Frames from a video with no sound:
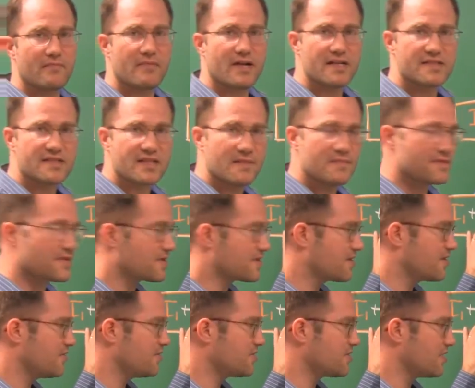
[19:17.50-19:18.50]
my
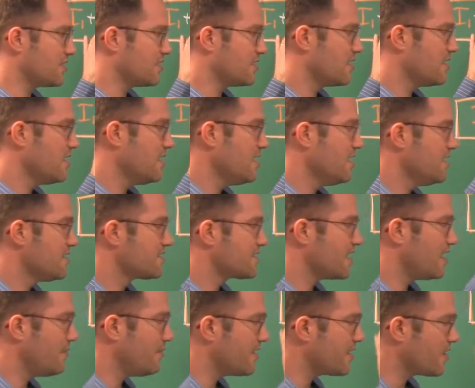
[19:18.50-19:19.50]
substitution.
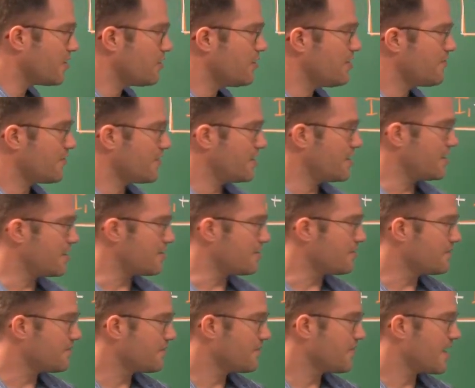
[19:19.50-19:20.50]
So let me go over
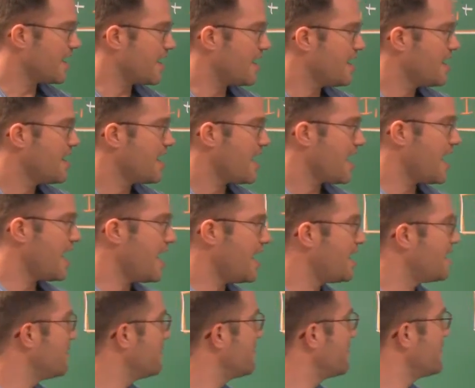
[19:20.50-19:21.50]
here, and